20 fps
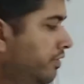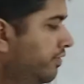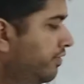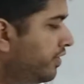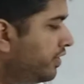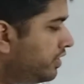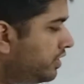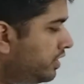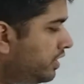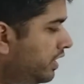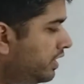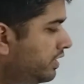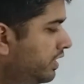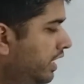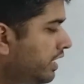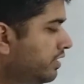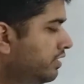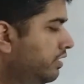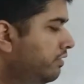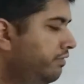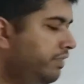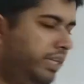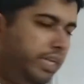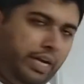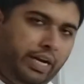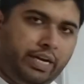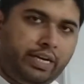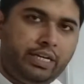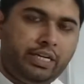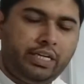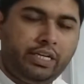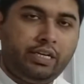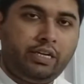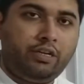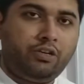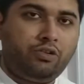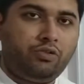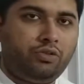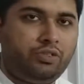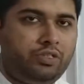first transaction we had in
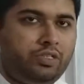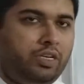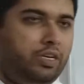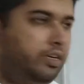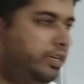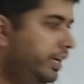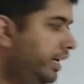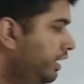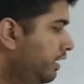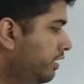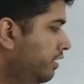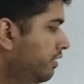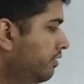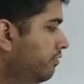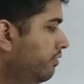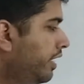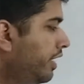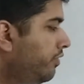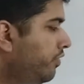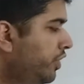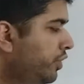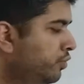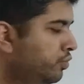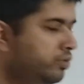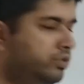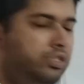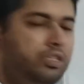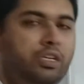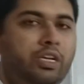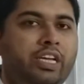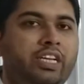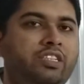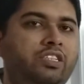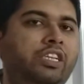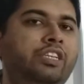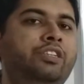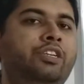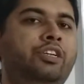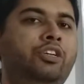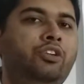our original rate, where we used the
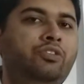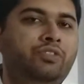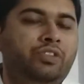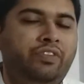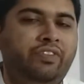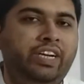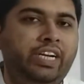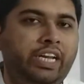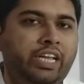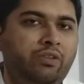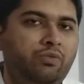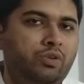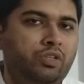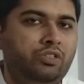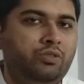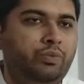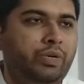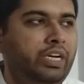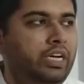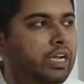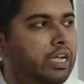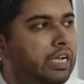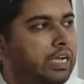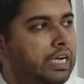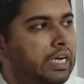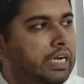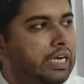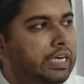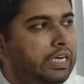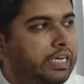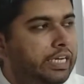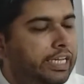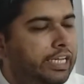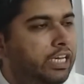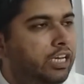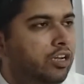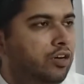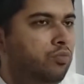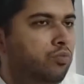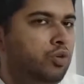exchange rate of 70, was when
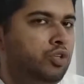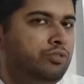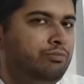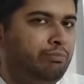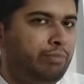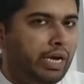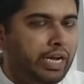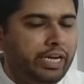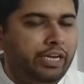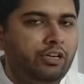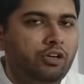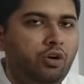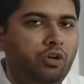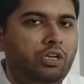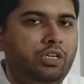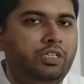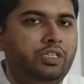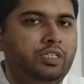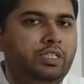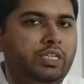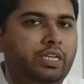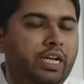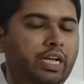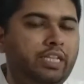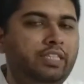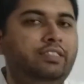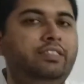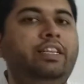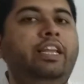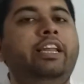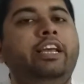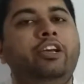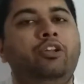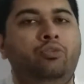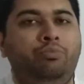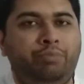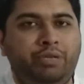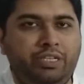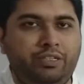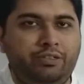dealer was buying dollars and selling
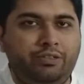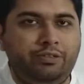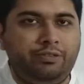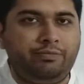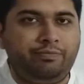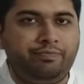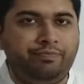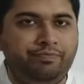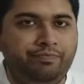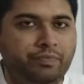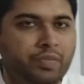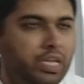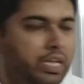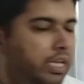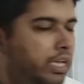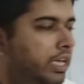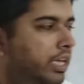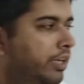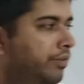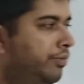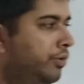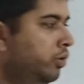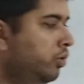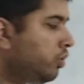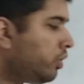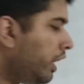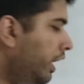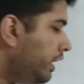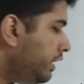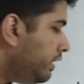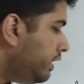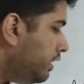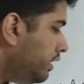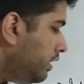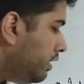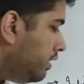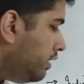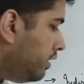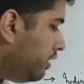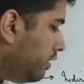rupees. If you look at
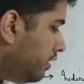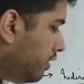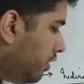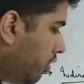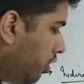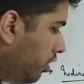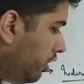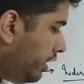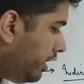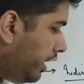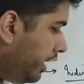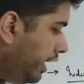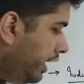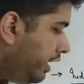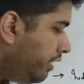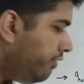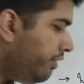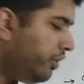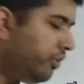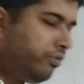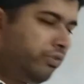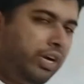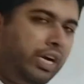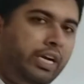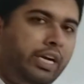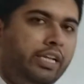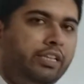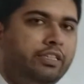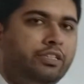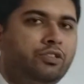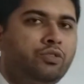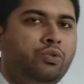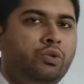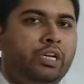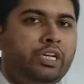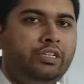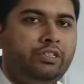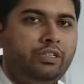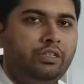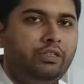the alternate way of writing this
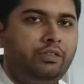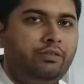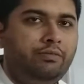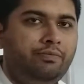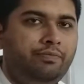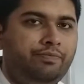quotation,